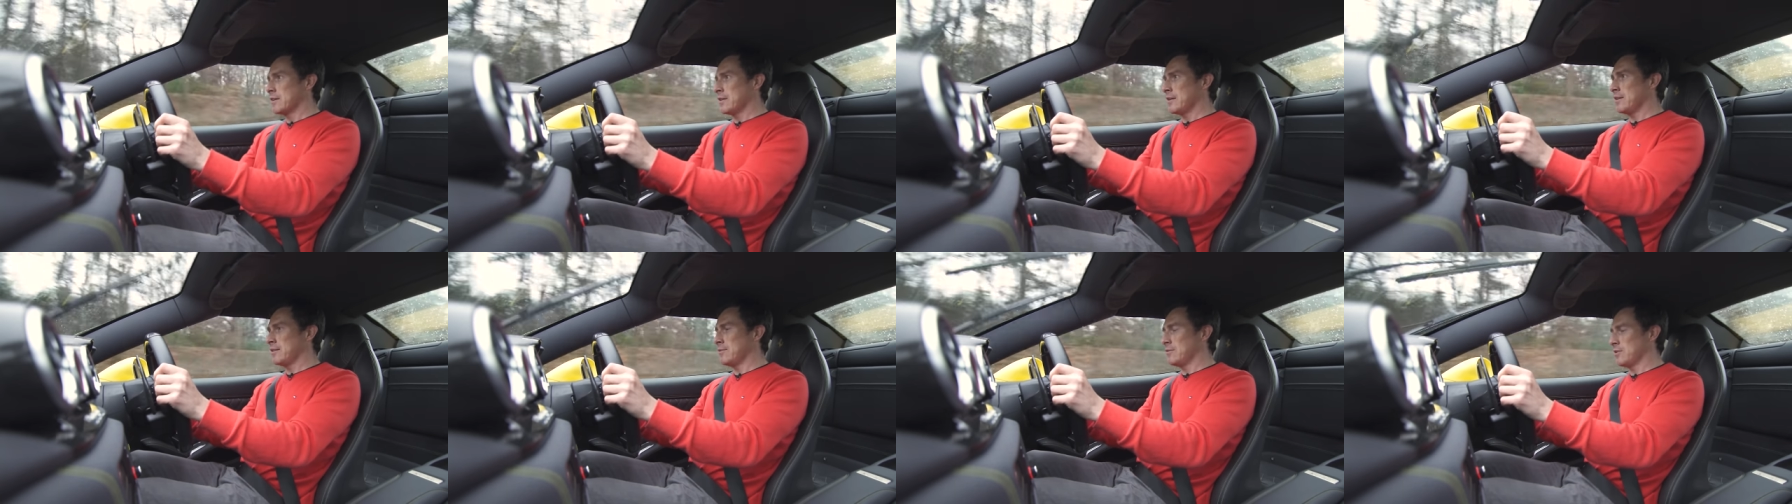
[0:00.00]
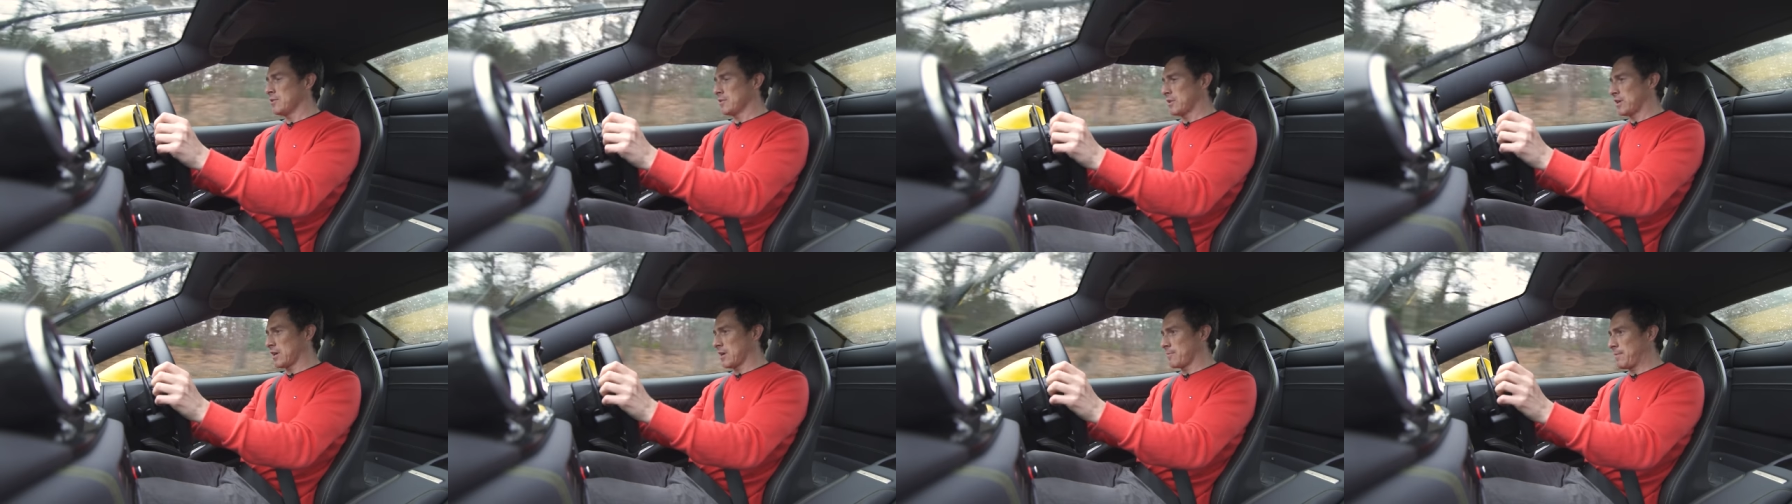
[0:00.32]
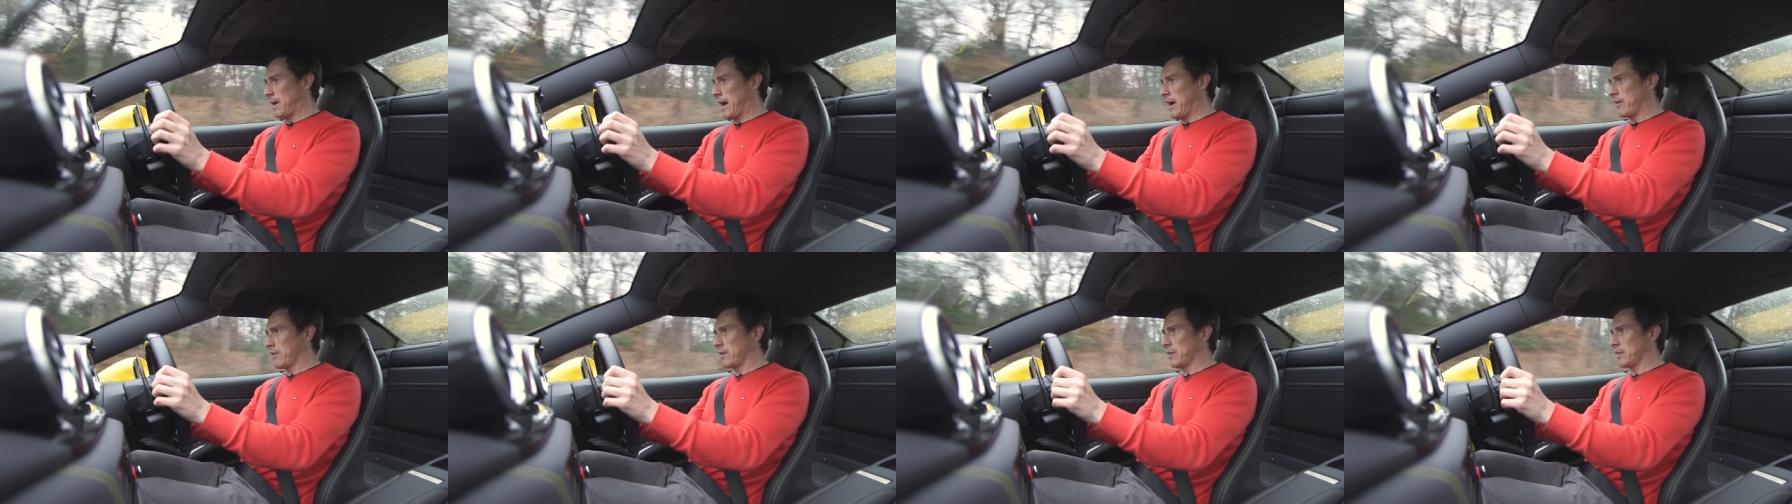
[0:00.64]
And one thing
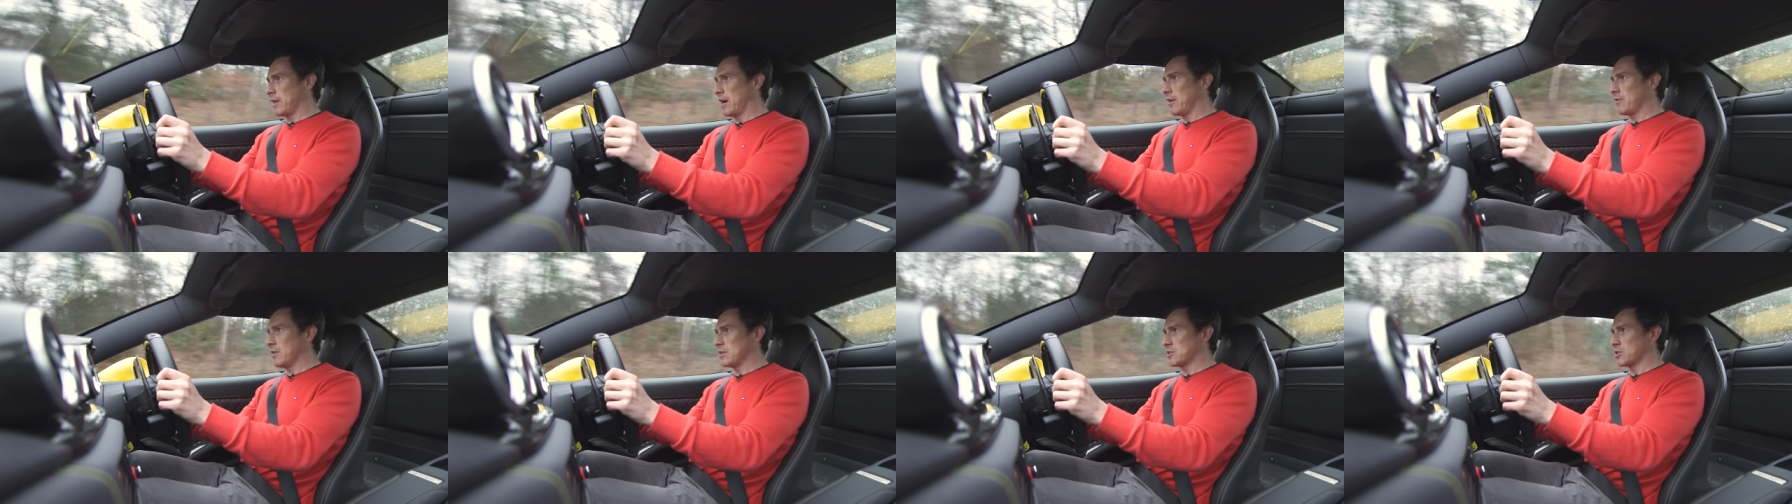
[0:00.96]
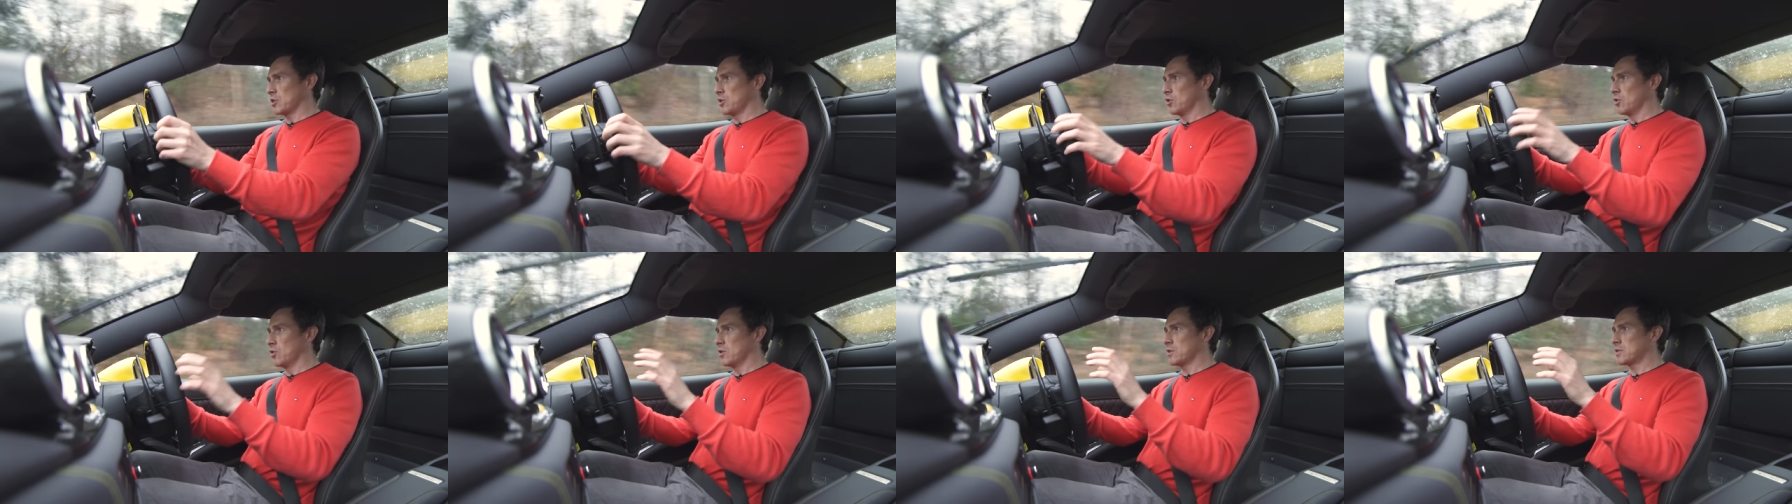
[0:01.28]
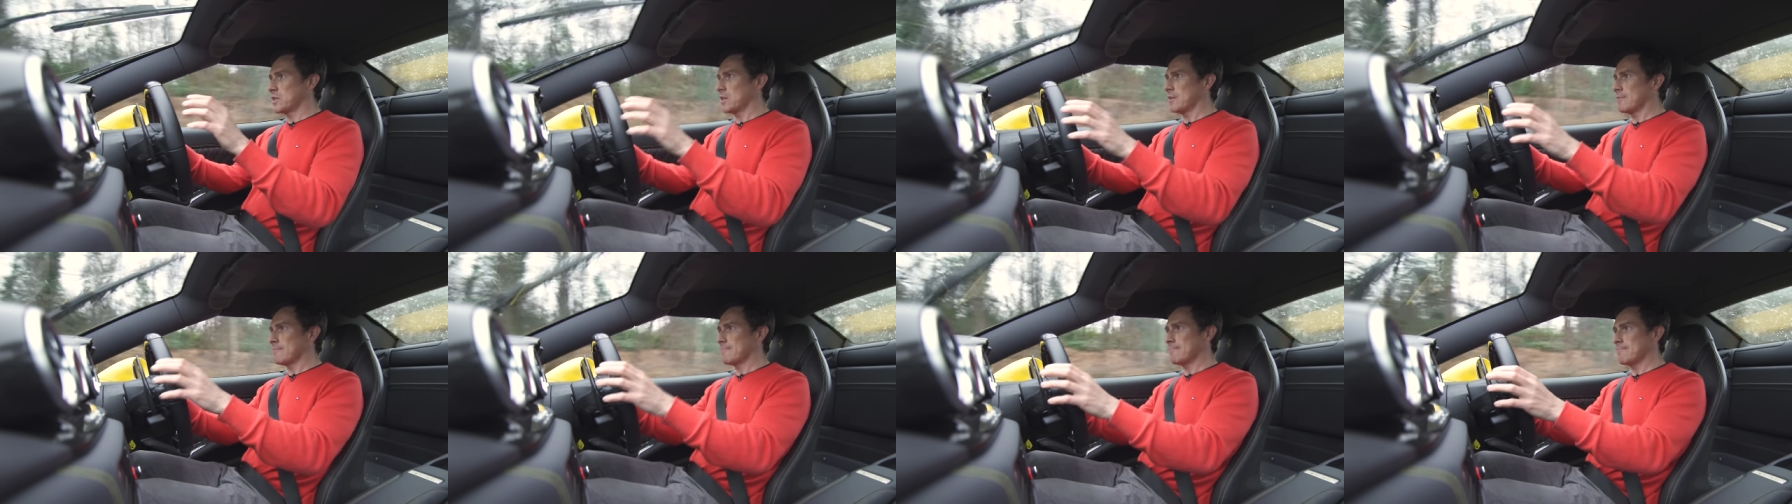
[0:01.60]
about it though is the noise.